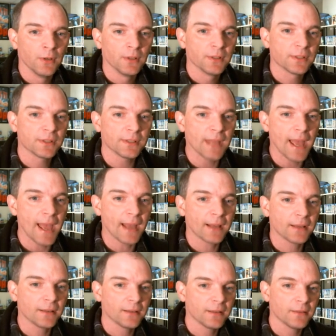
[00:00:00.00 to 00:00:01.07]

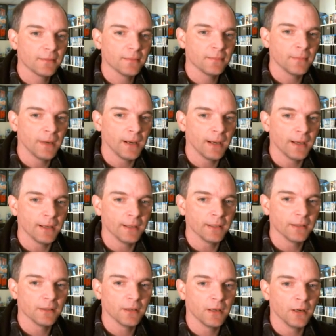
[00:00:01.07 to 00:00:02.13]
stack
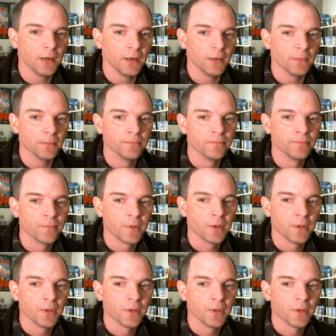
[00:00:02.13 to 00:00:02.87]
my um,